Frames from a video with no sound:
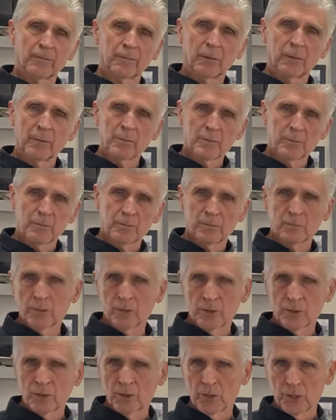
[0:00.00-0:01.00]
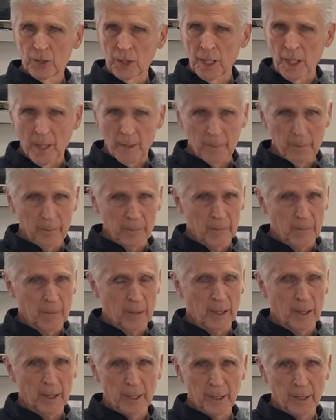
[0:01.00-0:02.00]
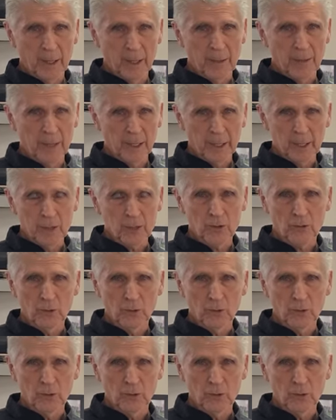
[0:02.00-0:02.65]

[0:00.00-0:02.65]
from GM, and I think it's